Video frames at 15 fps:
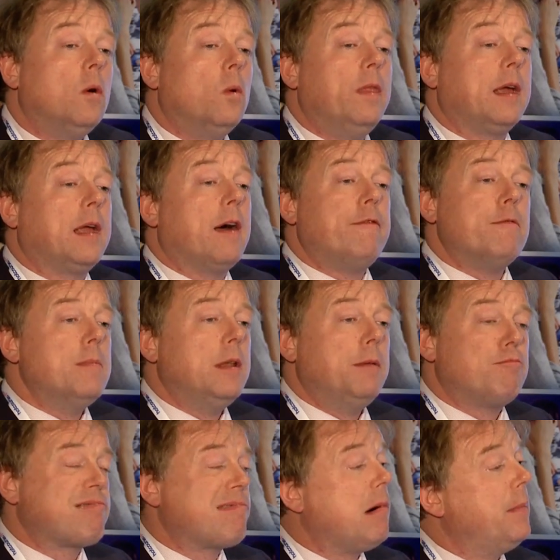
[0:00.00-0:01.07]
when the
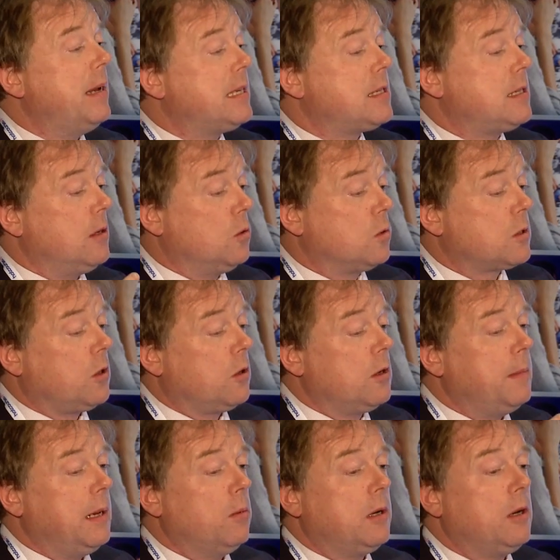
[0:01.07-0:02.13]
government promised that
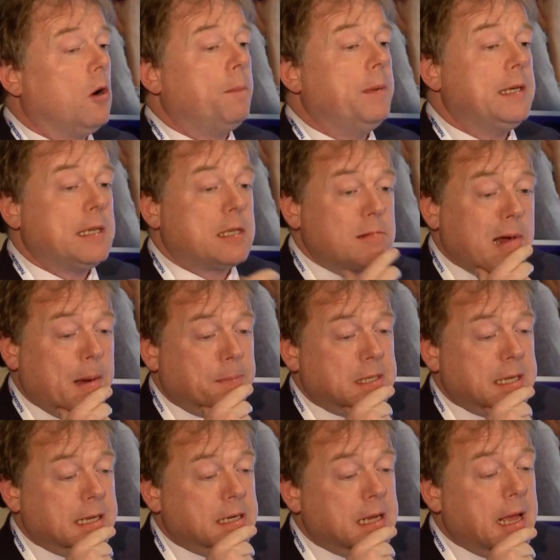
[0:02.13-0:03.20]
autonomy would not be
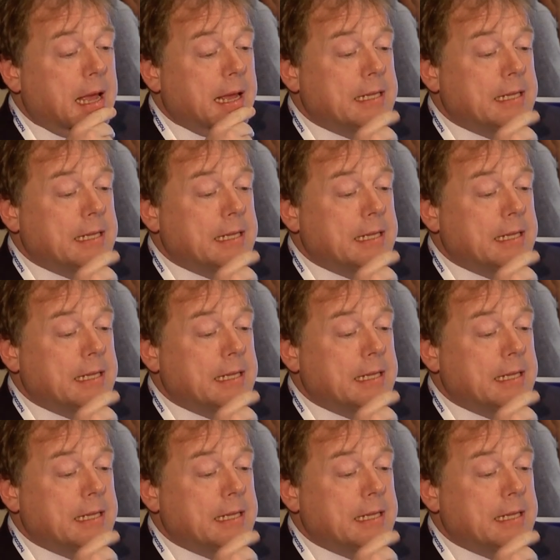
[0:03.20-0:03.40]
disrupted,